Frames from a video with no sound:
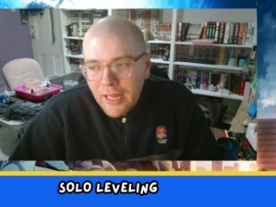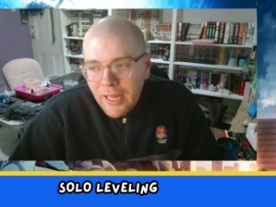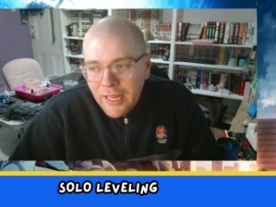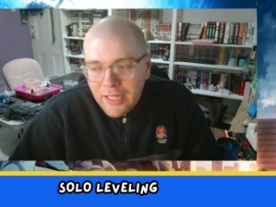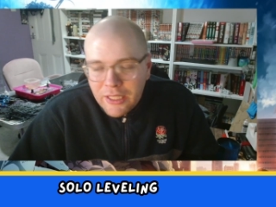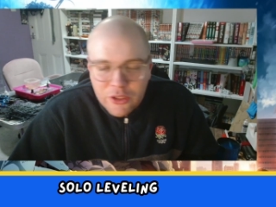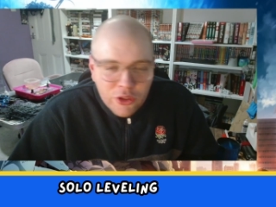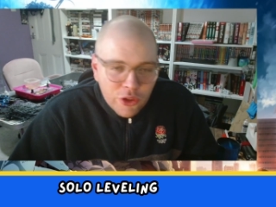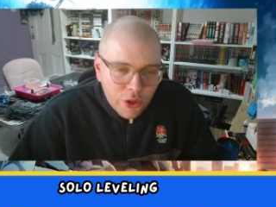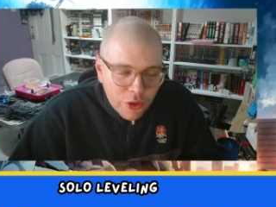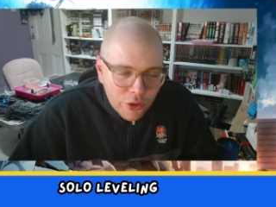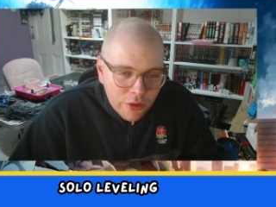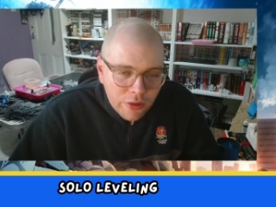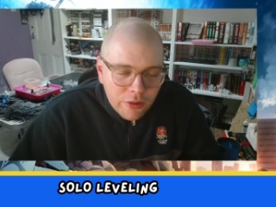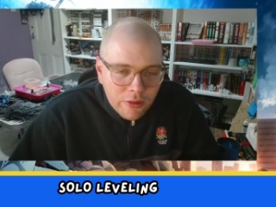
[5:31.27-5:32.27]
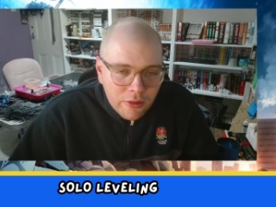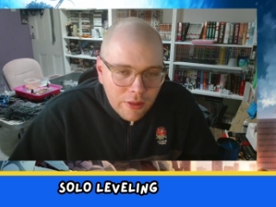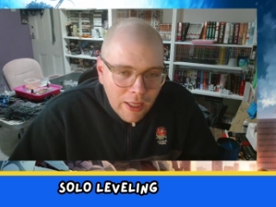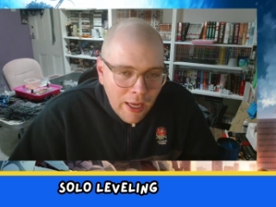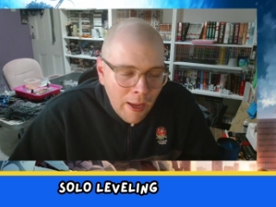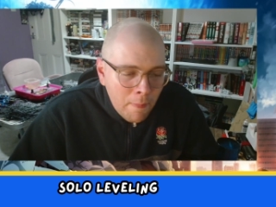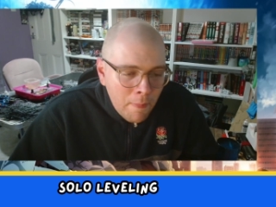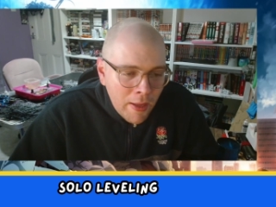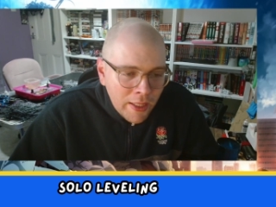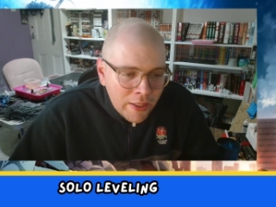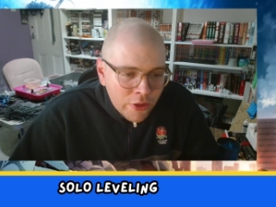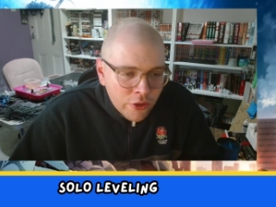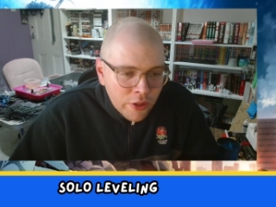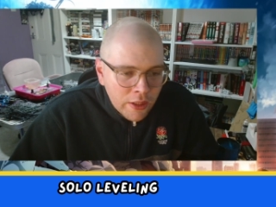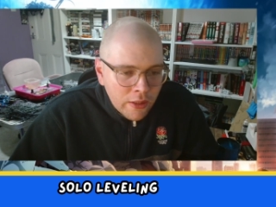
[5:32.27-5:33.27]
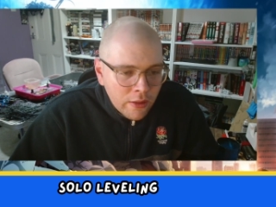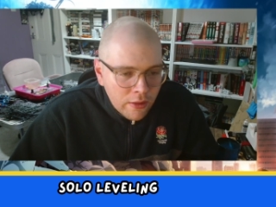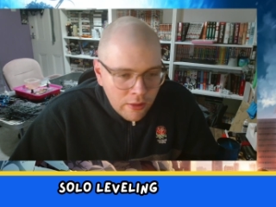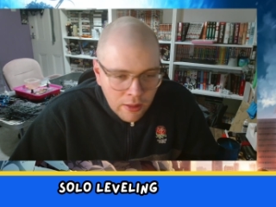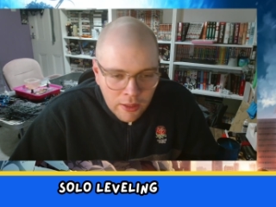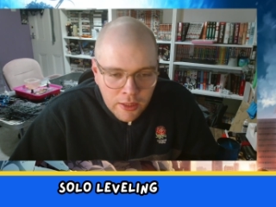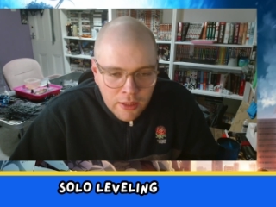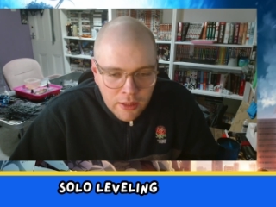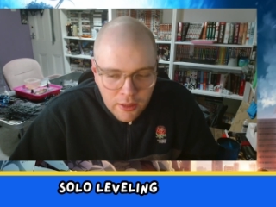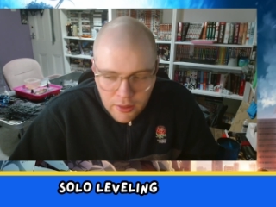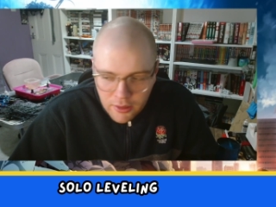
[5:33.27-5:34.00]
is just amazing. Like,